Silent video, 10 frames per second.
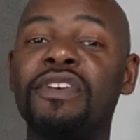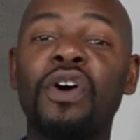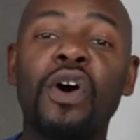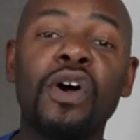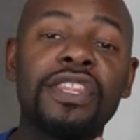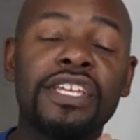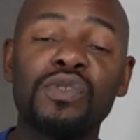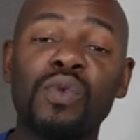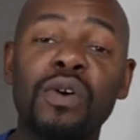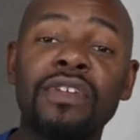here are the
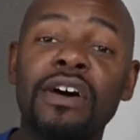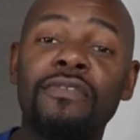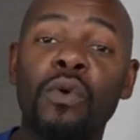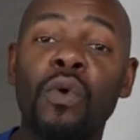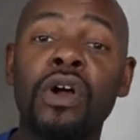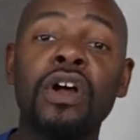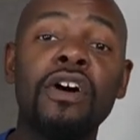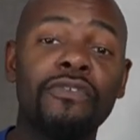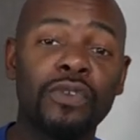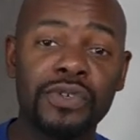12.4
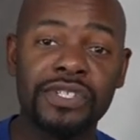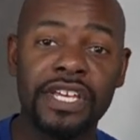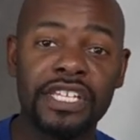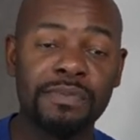floor standing